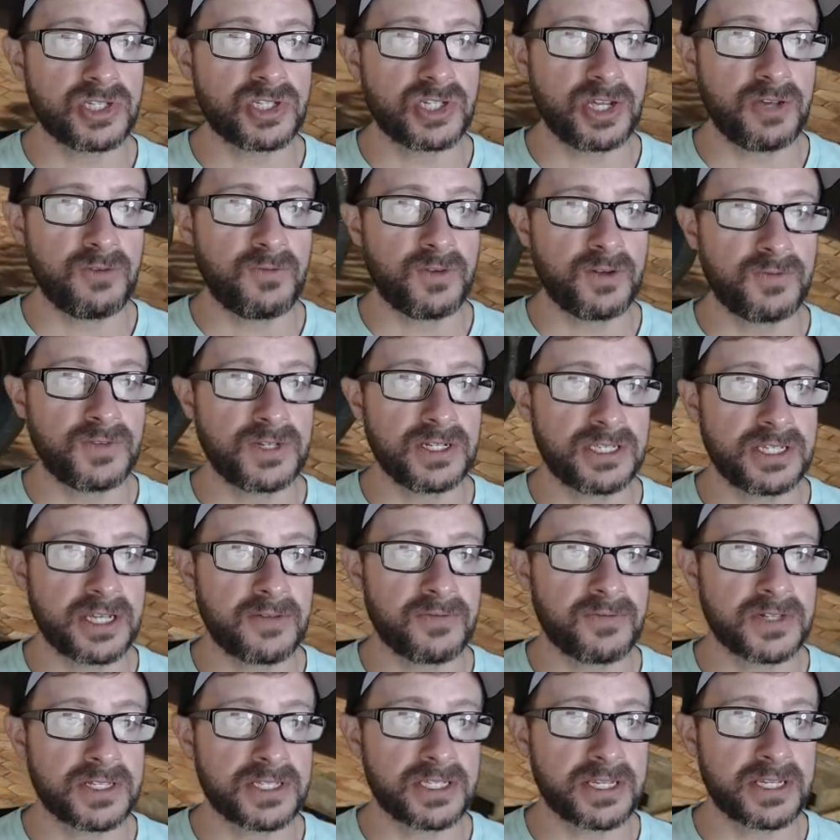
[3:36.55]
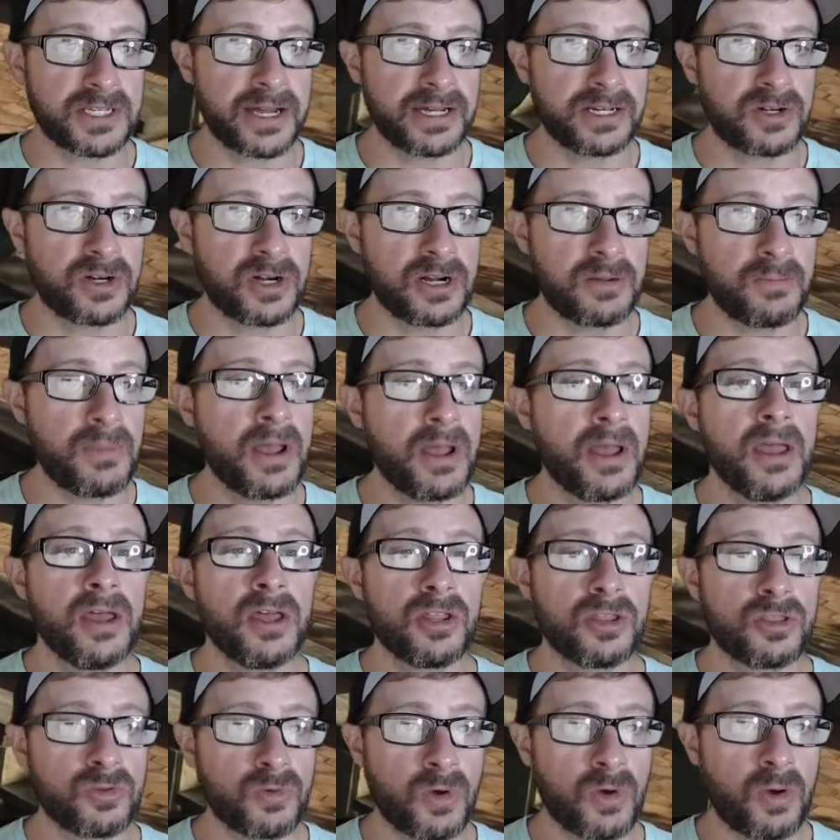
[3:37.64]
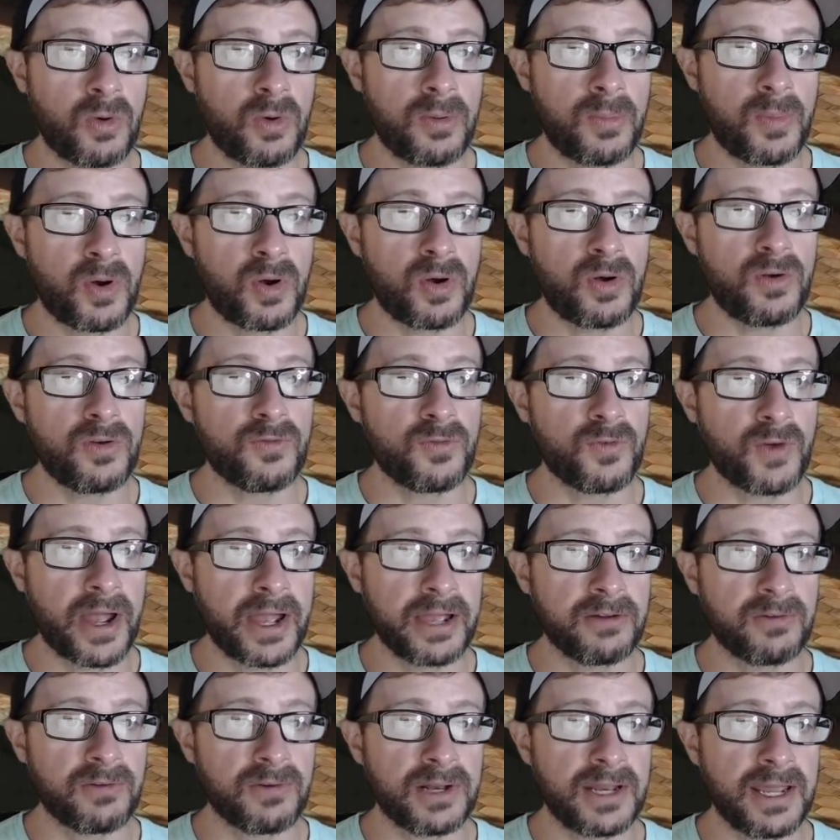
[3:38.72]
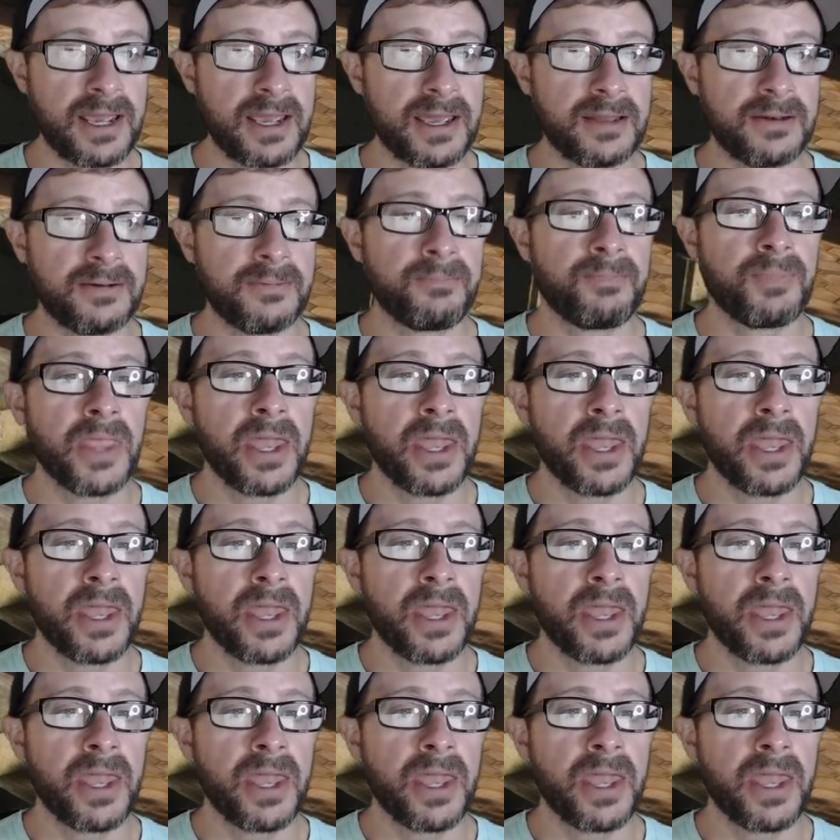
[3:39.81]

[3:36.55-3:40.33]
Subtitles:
G57 sidearm. Throwable, frag grenade.